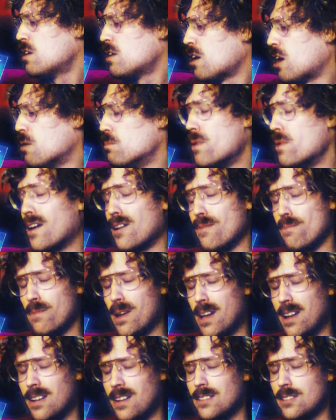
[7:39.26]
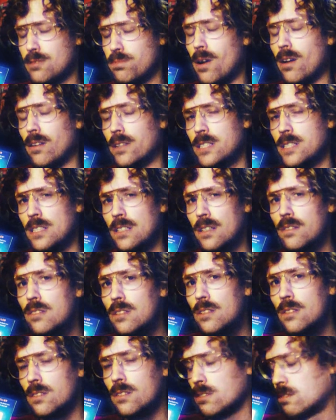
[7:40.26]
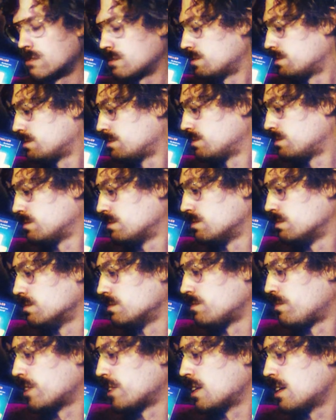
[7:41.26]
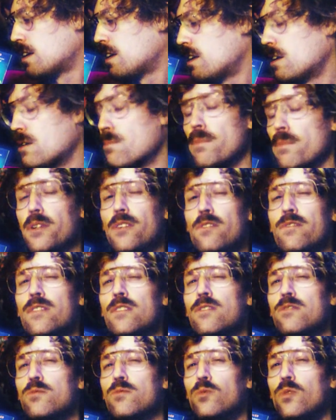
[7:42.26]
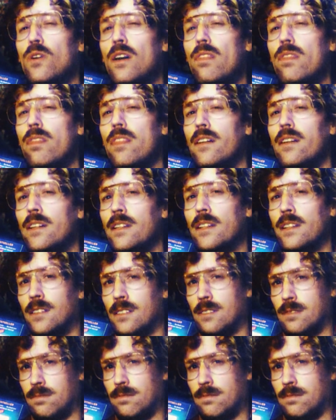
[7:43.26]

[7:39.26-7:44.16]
about a man's politics, but if there's one thing...